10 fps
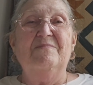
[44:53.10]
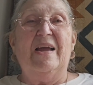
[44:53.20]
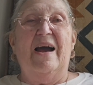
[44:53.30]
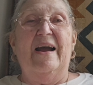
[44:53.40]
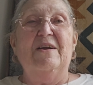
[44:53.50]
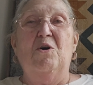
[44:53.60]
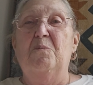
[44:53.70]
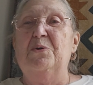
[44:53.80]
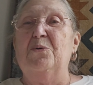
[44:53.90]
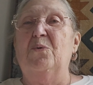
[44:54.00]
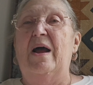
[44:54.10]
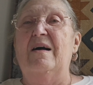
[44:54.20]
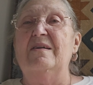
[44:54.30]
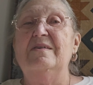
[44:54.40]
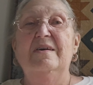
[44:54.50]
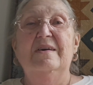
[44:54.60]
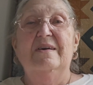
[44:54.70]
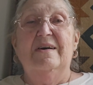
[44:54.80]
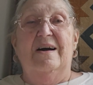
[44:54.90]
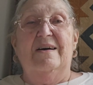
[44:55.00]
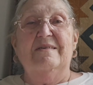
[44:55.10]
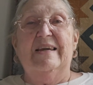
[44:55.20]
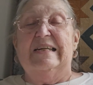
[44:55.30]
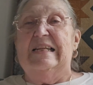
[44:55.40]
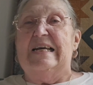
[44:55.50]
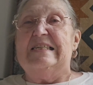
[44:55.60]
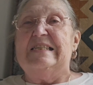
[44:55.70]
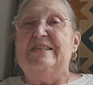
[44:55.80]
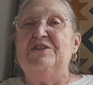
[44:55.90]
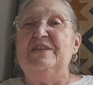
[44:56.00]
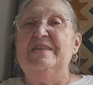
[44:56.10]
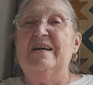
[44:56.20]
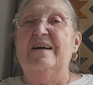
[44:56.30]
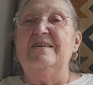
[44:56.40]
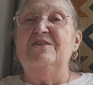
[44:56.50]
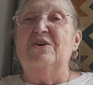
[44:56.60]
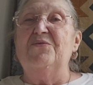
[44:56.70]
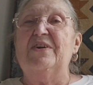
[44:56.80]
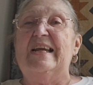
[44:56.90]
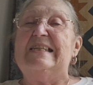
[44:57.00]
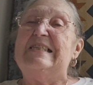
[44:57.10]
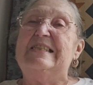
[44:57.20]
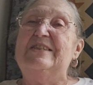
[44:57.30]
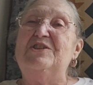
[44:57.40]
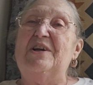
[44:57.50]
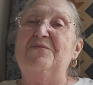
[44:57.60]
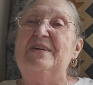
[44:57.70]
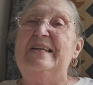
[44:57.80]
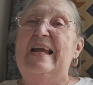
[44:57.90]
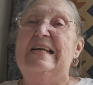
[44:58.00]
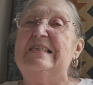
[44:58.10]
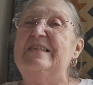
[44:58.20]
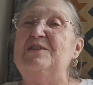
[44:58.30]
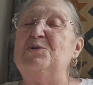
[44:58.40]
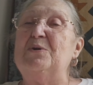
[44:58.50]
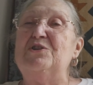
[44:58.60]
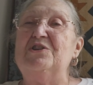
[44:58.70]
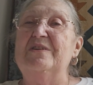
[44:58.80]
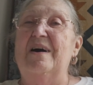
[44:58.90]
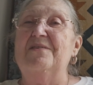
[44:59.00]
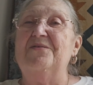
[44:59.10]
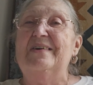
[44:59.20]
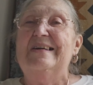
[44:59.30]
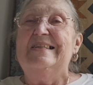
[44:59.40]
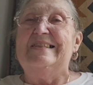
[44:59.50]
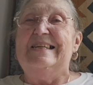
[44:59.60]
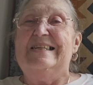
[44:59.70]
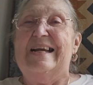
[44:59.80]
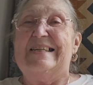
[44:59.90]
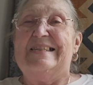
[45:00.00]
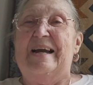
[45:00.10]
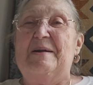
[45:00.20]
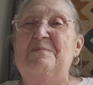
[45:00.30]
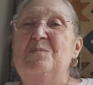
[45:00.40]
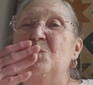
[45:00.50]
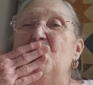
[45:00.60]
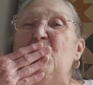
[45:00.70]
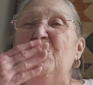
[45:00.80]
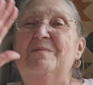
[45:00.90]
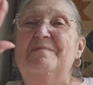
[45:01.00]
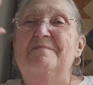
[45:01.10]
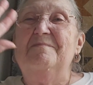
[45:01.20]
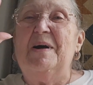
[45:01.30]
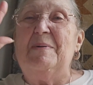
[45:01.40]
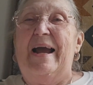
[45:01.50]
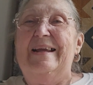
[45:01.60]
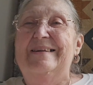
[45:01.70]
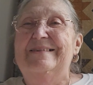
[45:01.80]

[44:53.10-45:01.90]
I hope you're well. Get a lot of stitching done. Don't forget, stitch every day and stitch what you love. See you next time. Bye-bye.